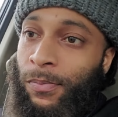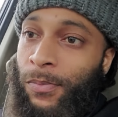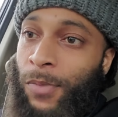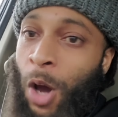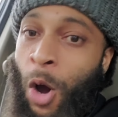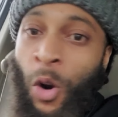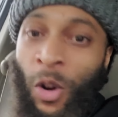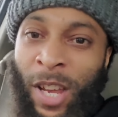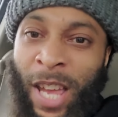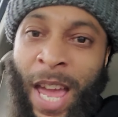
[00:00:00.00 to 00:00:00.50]

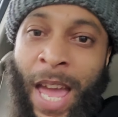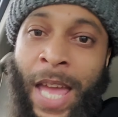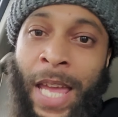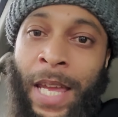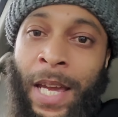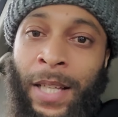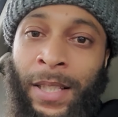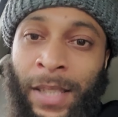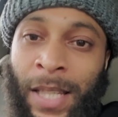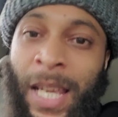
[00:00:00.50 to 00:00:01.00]

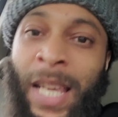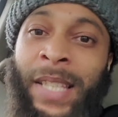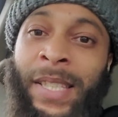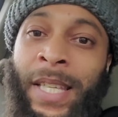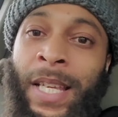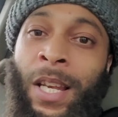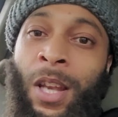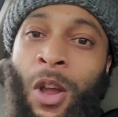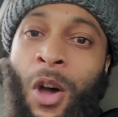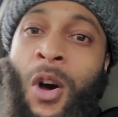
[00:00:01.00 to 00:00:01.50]
okay, a
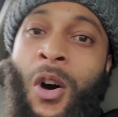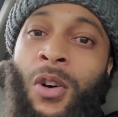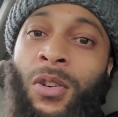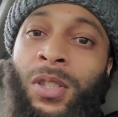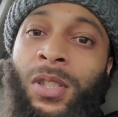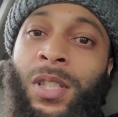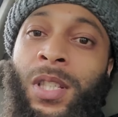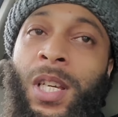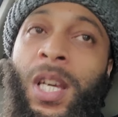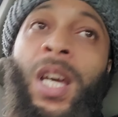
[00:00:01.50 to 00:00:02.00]
decent
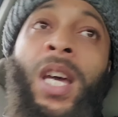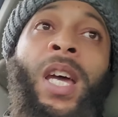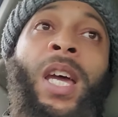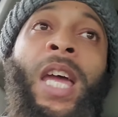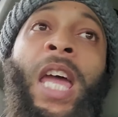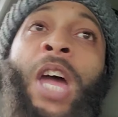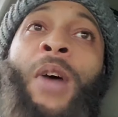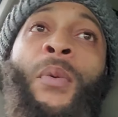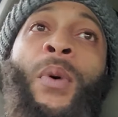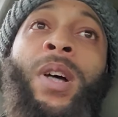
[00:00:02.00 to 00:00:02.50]
loss.
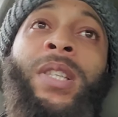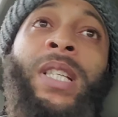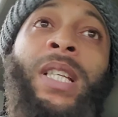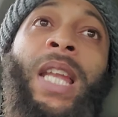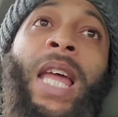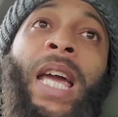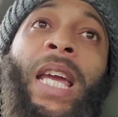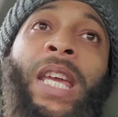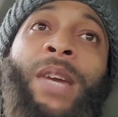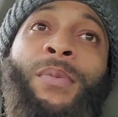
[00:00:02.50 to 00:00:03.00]
It wasn't
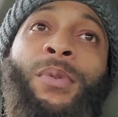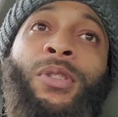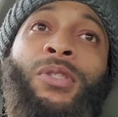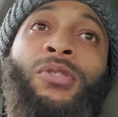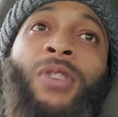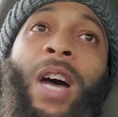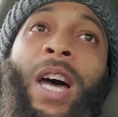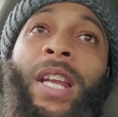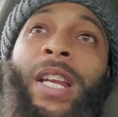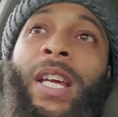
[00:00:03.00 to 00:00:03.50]
like he was
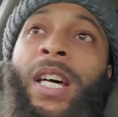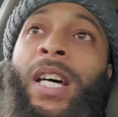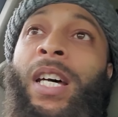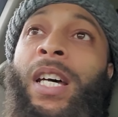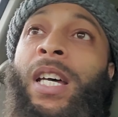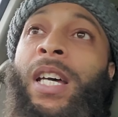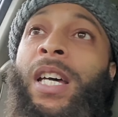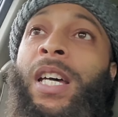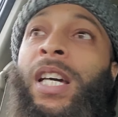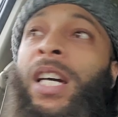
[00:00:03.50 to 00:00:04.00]
trying to
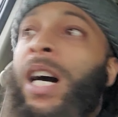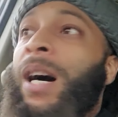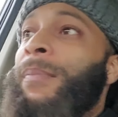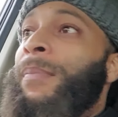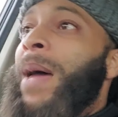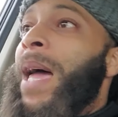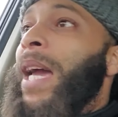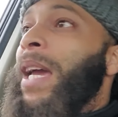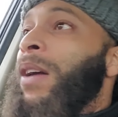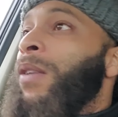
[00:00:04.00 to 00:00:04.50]
come
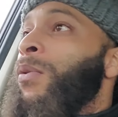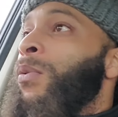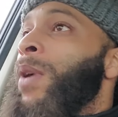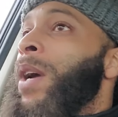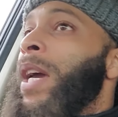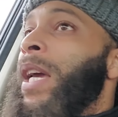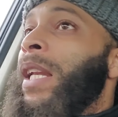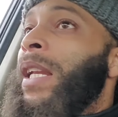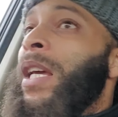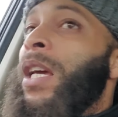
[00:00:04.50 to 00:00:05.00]
back and
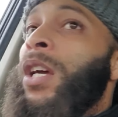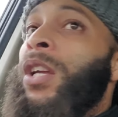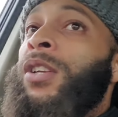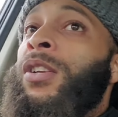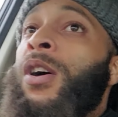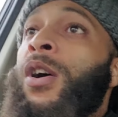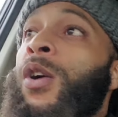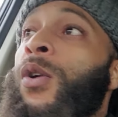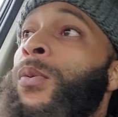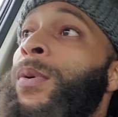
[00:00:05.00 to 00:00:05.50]
win.
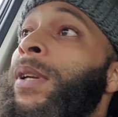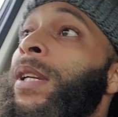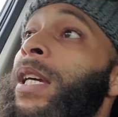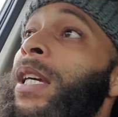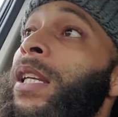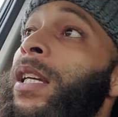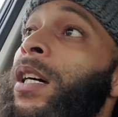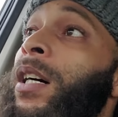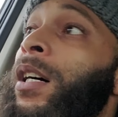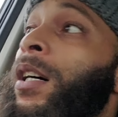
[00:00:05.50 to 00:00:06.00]
No, we
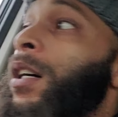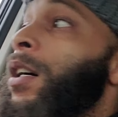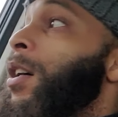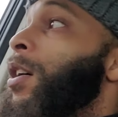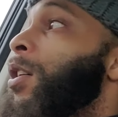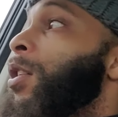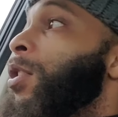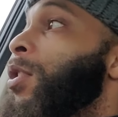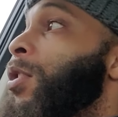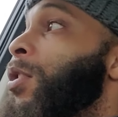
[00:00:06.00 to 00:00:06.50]
need to
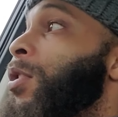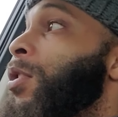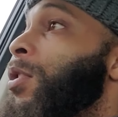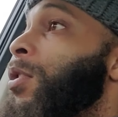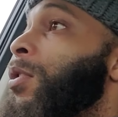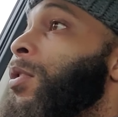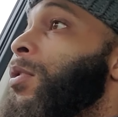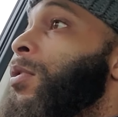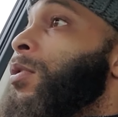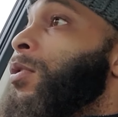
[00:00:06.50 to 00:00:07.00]

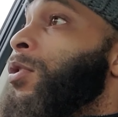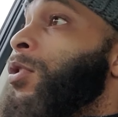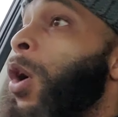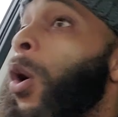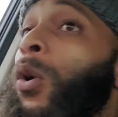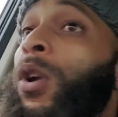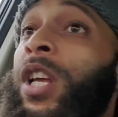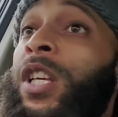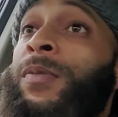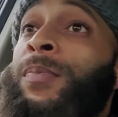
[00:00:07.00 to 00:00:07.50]

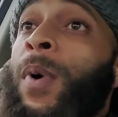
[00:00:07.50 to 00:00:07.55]
throw this